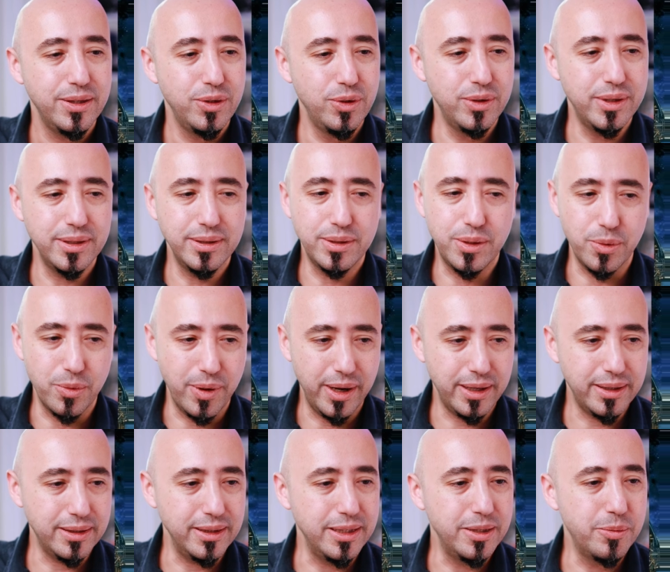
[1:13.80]
You can
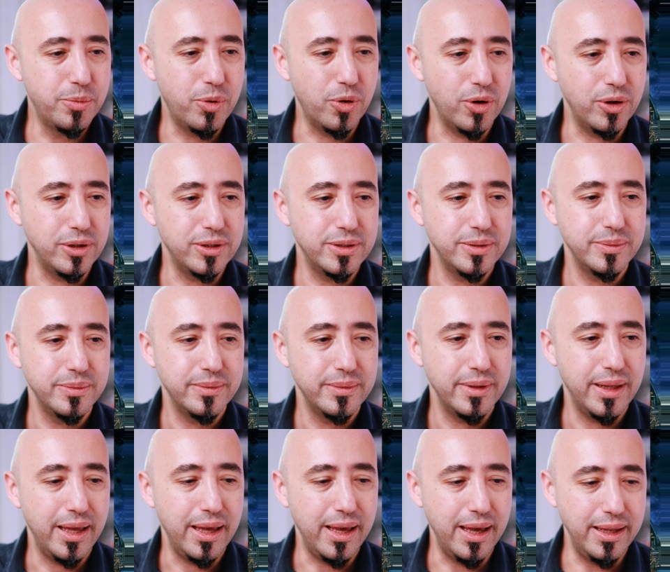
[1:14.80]
directly import
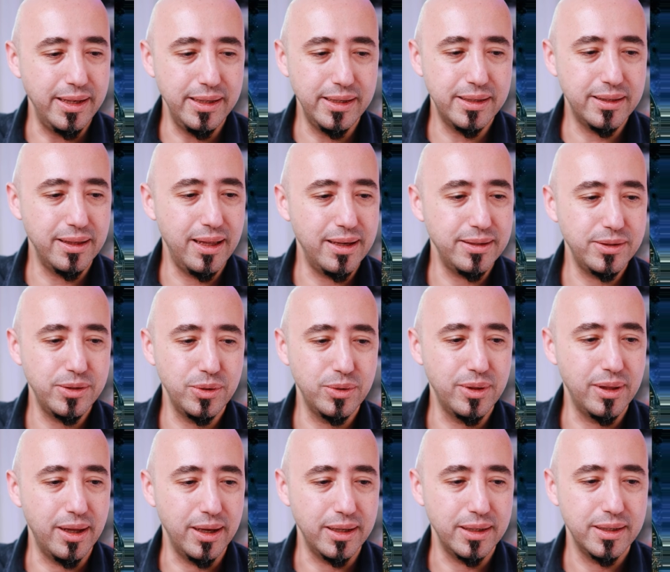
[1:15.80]
any class you'd
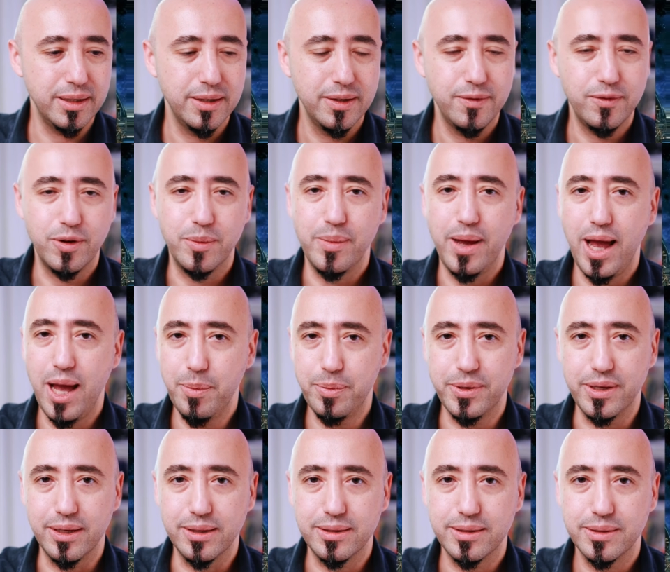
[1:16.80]
like from
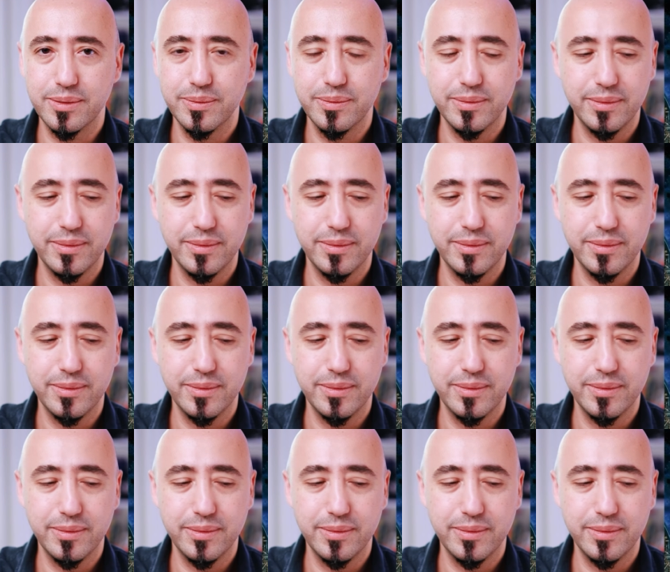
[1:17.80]
AppKit